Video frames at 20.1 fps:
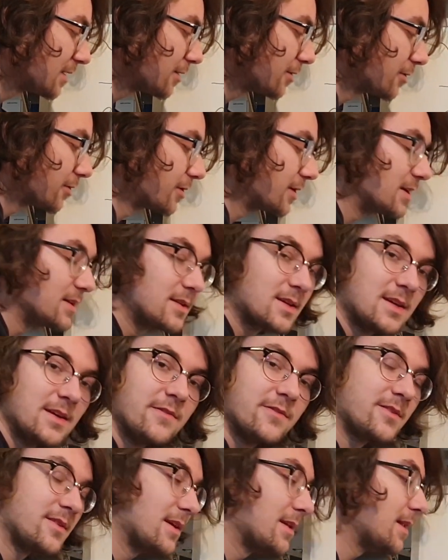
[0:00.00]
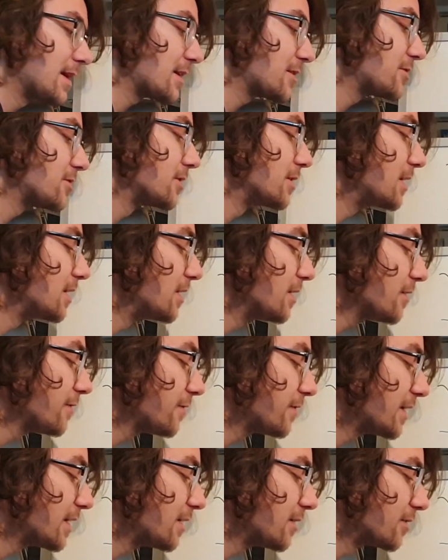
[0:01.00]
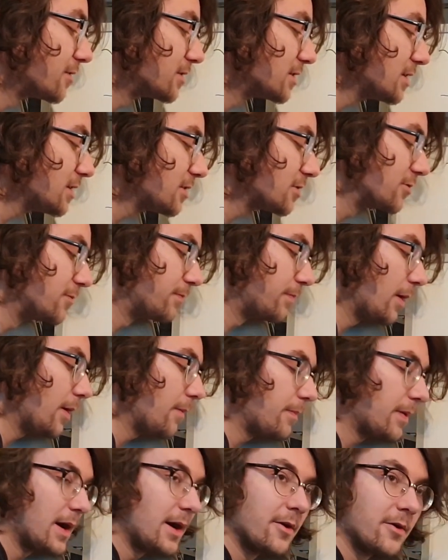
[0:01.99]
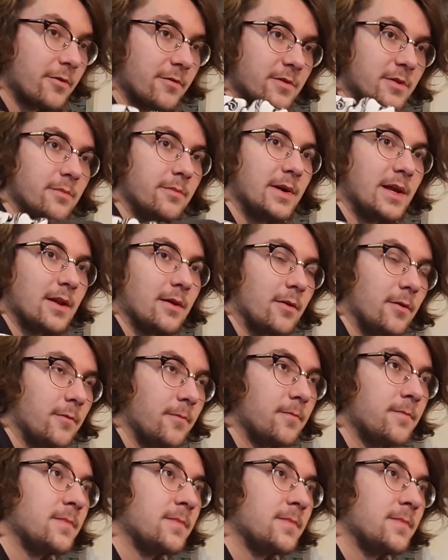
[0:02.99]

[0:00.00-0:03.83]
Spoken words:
or it gives electron enough energy to pop out of the metal.